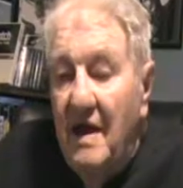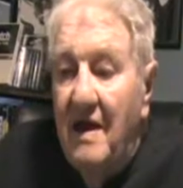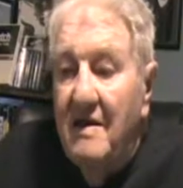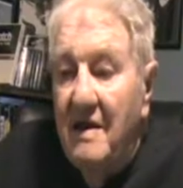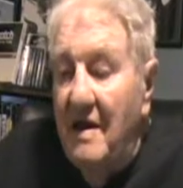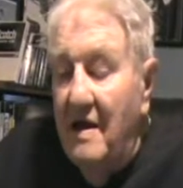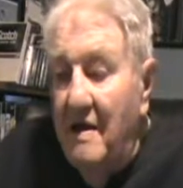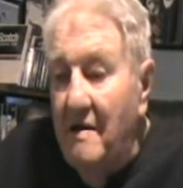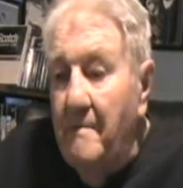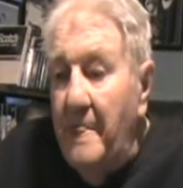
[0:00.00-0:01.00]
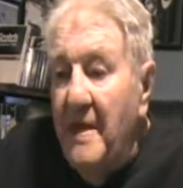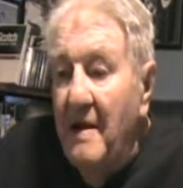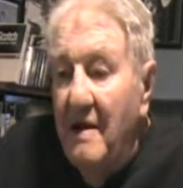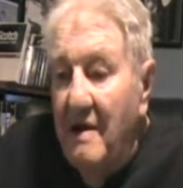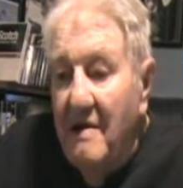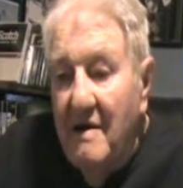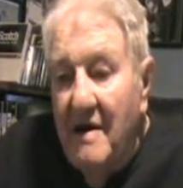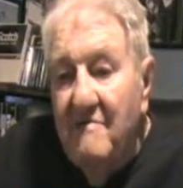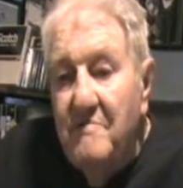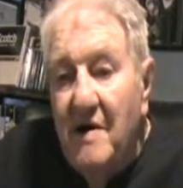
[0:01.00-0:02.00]
And
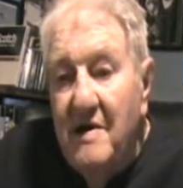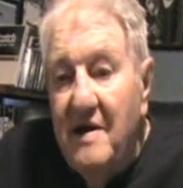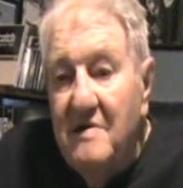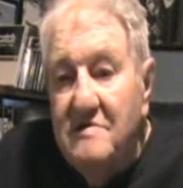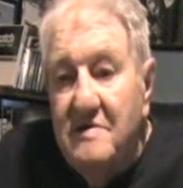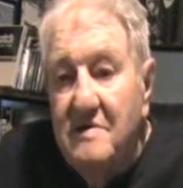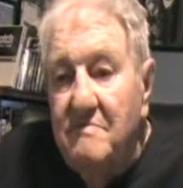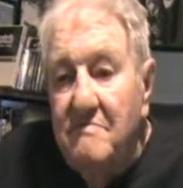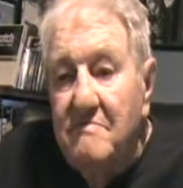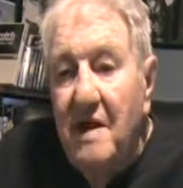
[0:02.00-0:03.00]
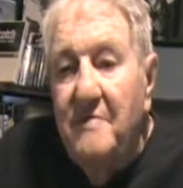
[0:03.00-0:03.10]
everybody else can